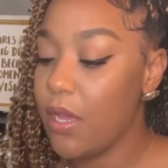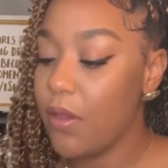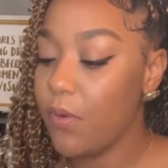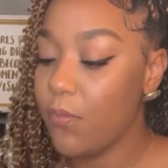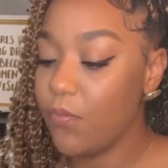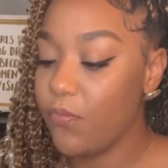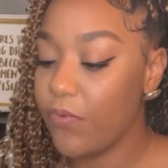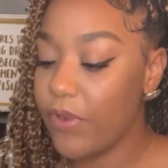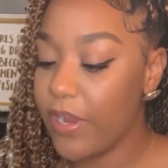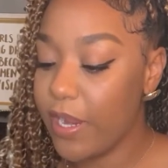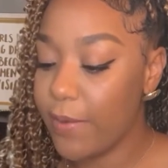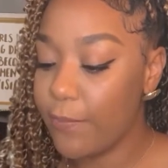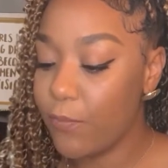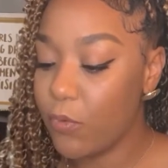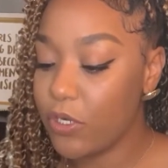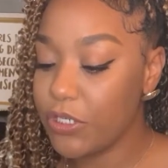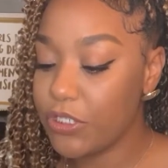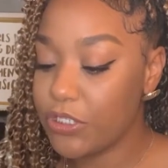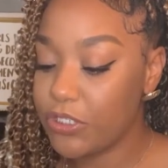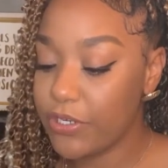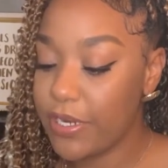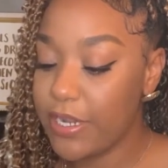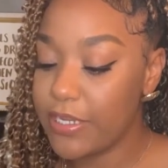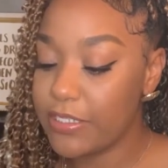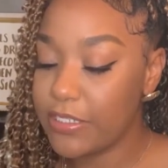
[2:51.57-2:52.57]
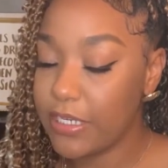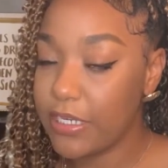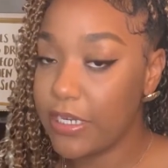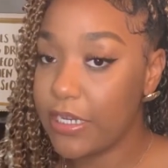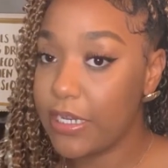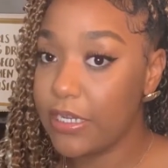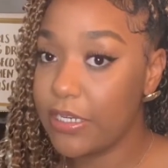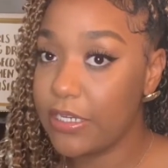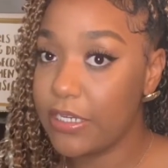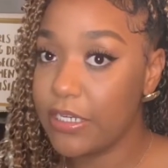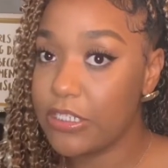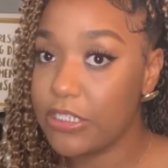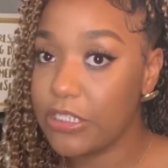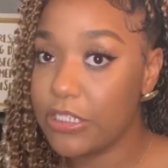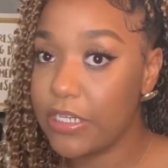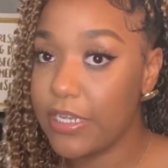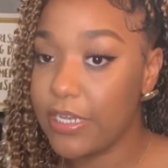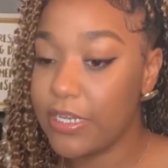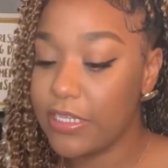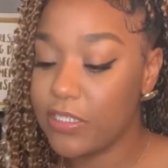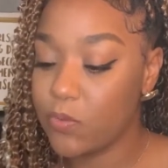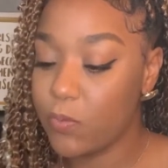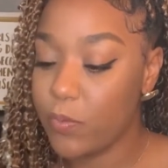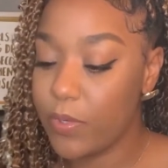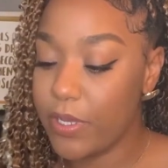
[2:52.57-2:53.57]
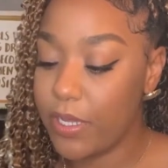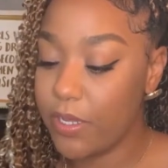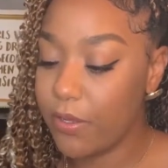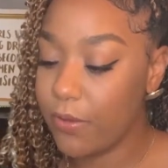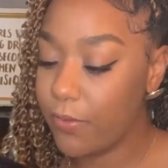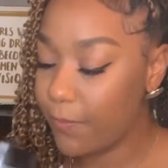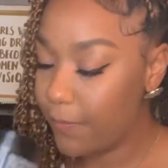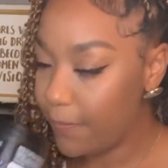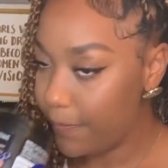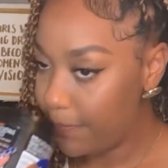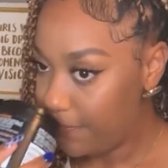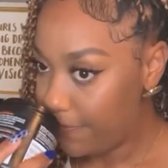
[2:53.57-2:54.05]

Very moisturizing and conditioning as well.